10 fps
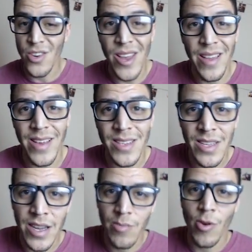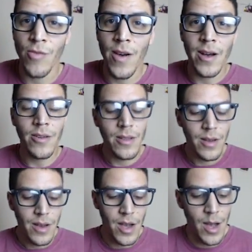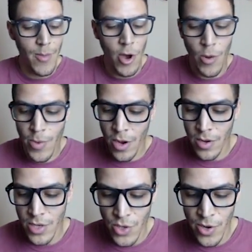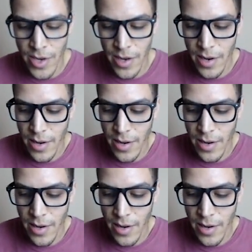So yeah, that's the deck profile. I hope you all enjoyed